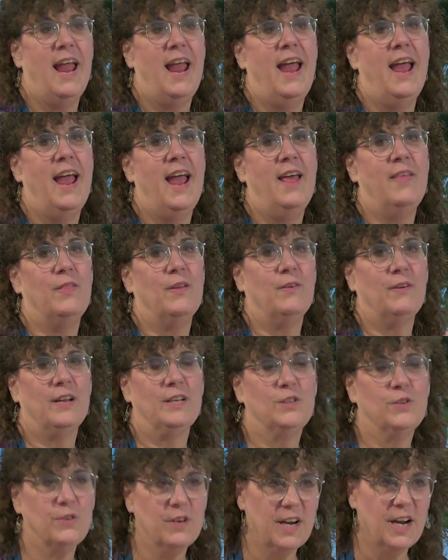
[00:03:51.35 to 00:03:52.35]
and they're
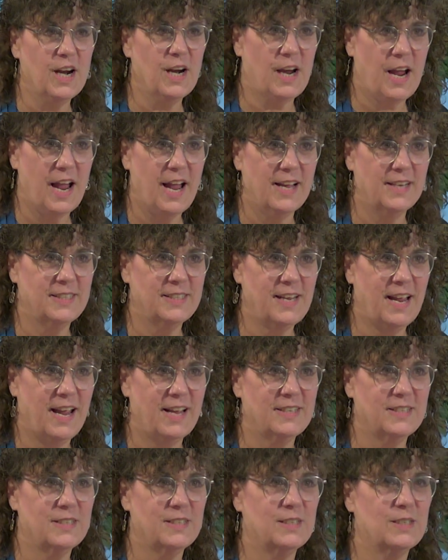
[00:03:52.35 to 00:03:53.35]
entering a
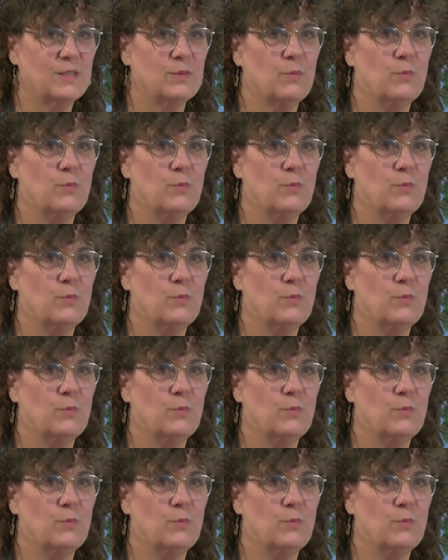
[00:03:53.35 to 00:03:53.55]
contest